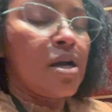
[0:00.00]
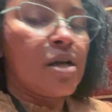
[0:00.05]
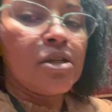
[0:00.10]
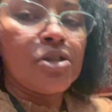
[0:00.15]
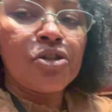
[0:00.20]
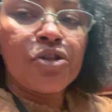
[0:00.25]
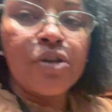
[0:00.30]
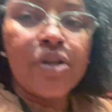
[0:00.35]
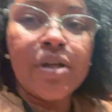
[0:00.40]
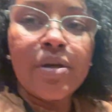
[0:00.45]

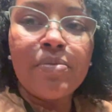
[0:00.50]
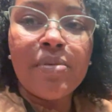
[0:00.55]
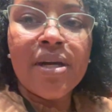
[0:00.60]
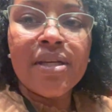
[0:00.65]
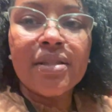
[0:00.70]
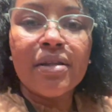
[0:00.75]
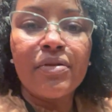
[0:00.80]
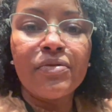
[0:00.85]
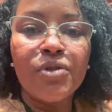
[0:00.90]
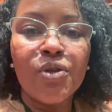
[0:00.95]
Treated
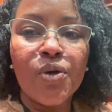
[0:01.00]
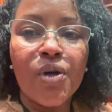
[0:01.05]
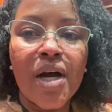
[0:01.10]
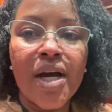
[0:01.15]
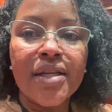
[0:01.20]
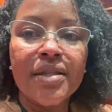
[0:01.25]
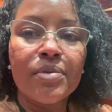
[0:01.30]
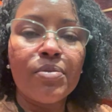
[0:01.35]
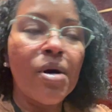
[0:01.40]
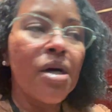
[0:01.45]
myself to
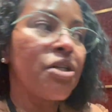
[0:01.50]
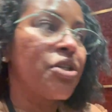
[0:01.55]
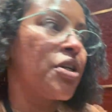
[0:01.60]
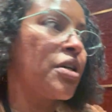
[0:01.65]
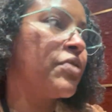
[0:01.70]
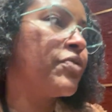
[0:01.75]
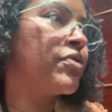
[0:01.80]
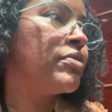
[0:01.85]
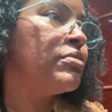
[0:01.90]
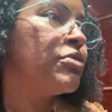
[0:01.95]
ice
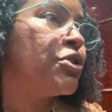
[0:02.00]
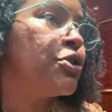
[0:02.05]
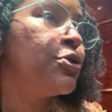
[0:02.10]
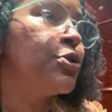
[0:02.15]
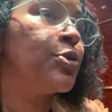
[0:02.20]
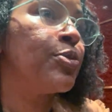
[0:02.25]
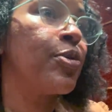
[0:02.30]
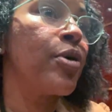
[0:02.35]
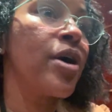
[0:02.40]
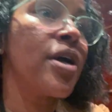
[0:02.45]
matcha from
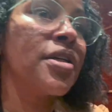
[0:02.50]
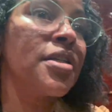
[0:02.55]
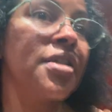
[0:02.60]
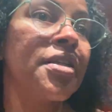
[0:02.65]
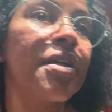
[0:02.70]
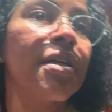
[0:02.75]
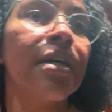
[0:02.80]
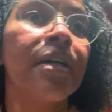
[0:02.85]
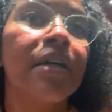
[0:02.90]
Juice Press.